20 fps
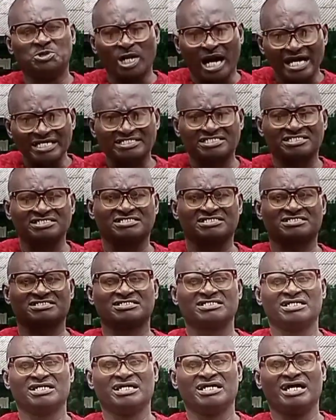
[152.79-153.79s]

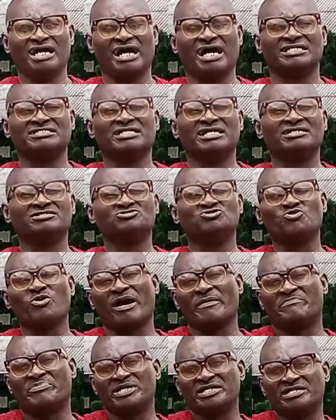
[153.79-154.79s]
vices, and then you
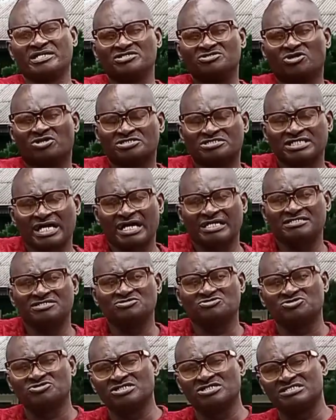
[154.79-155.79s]
are bringing your child
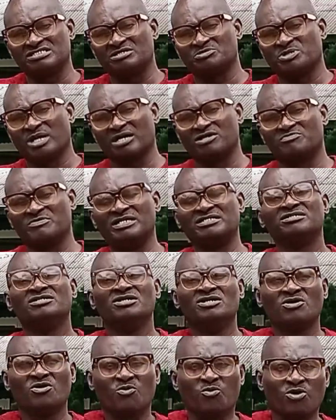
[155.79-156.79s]
into this environment.
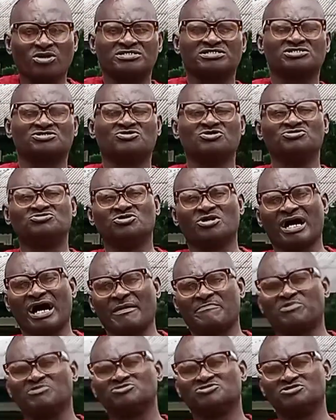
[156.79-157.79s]
What is going to
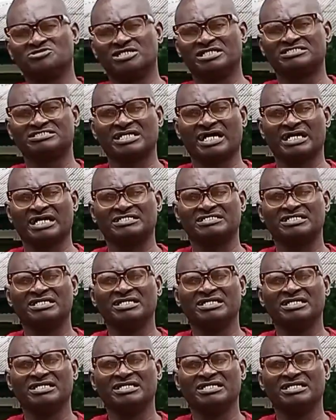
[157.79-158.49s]
happen to that child?